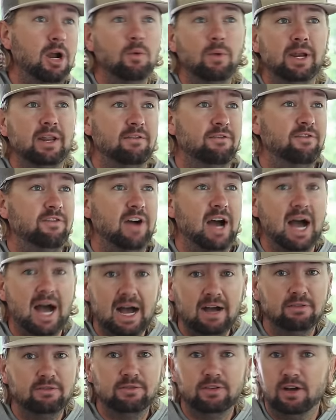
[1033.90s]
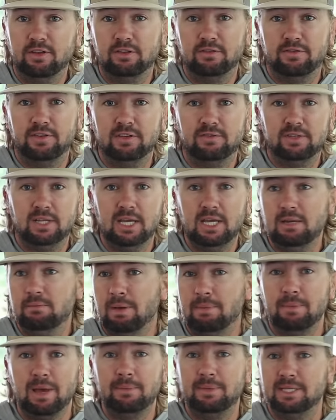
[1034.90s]
weighed in 5 of the 15,
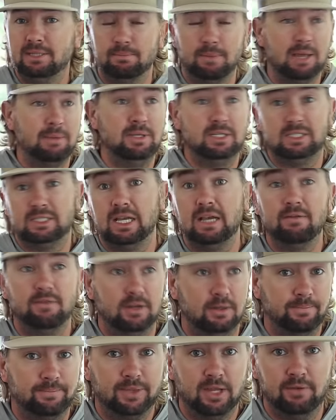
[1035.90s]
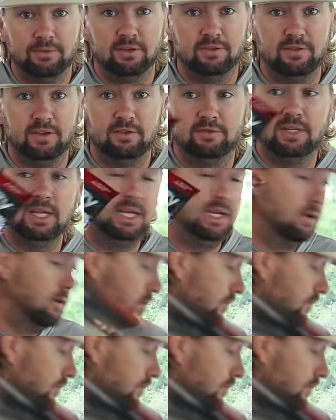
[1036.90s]
maybe 7 of the 15